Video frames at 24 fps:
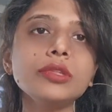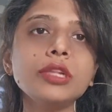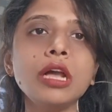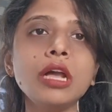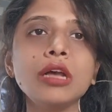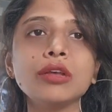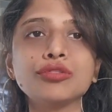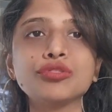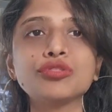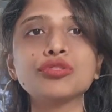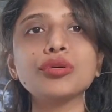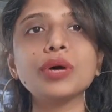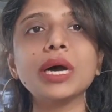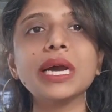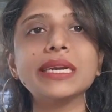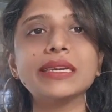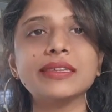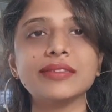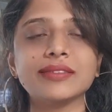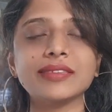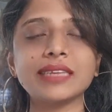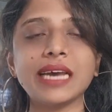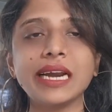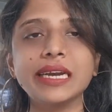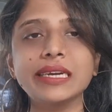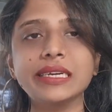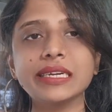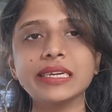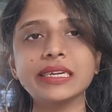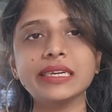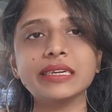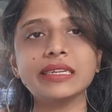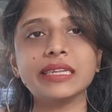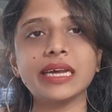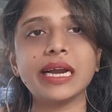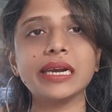So I
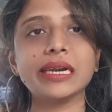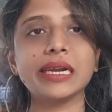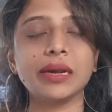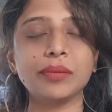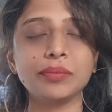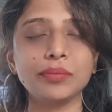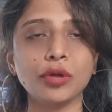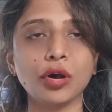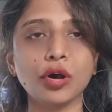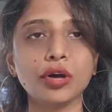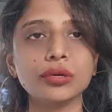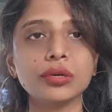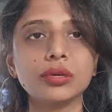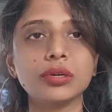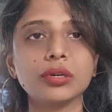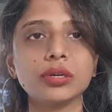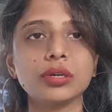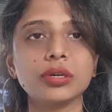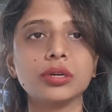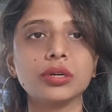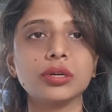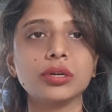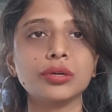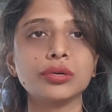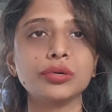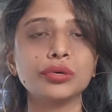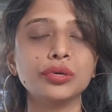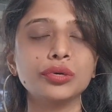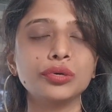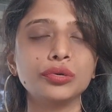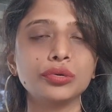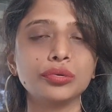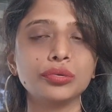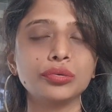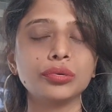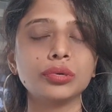decided that I'm not
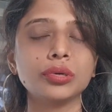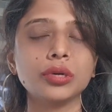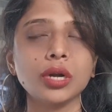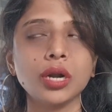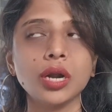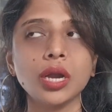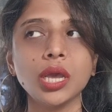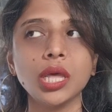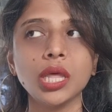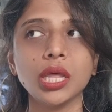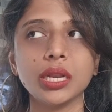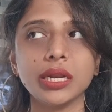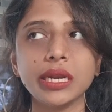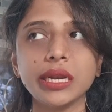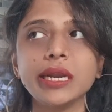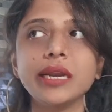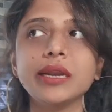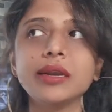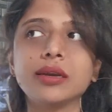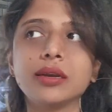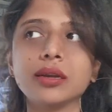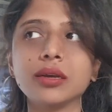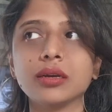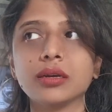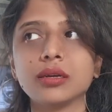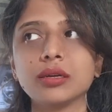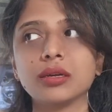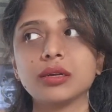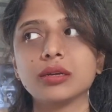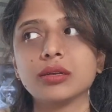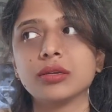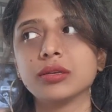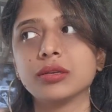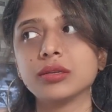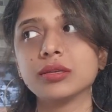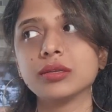going to read
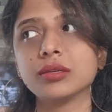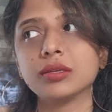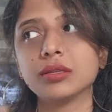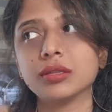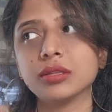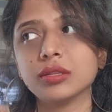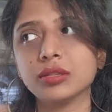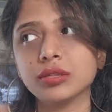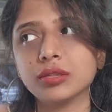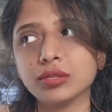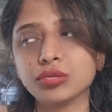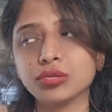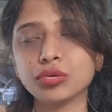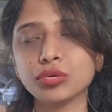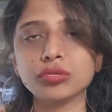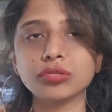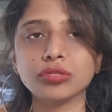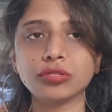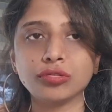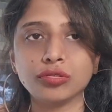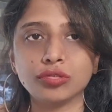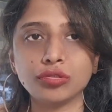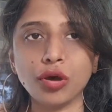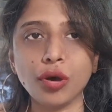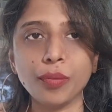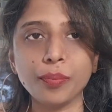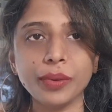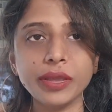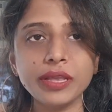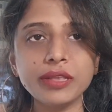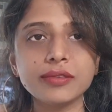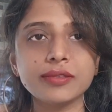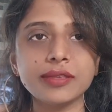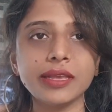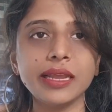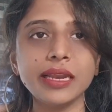those
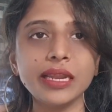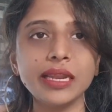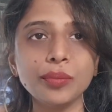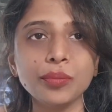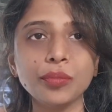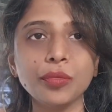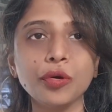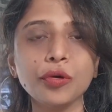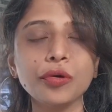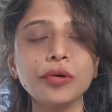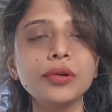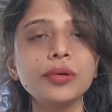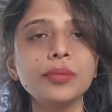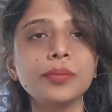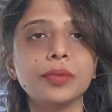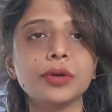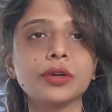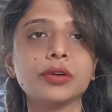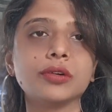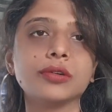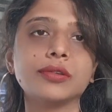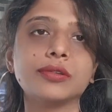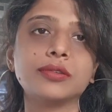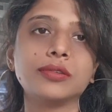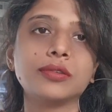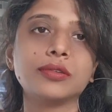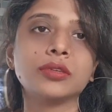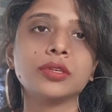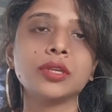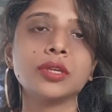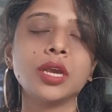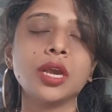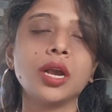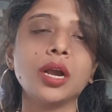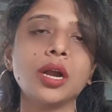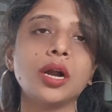topics anymore, because
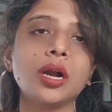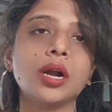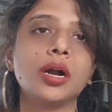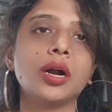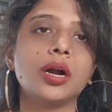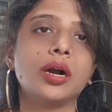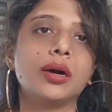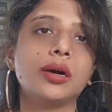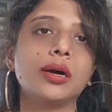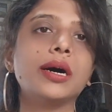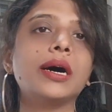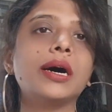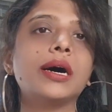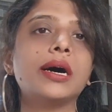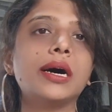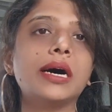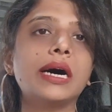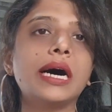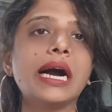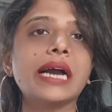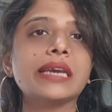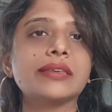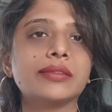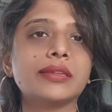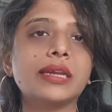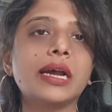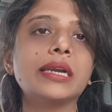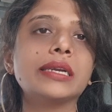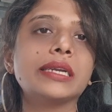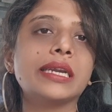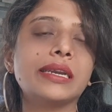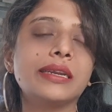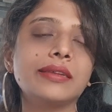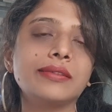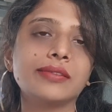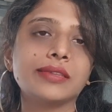I start
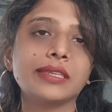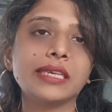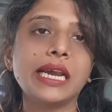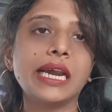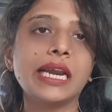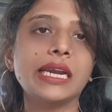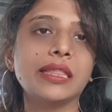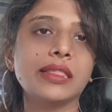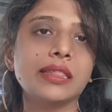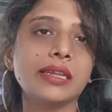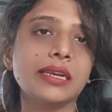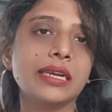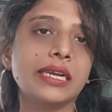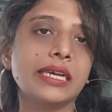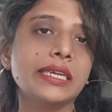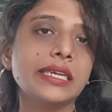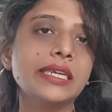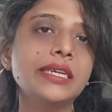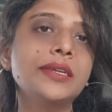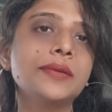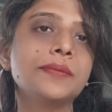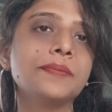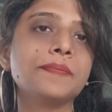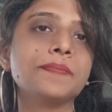getting scared in the night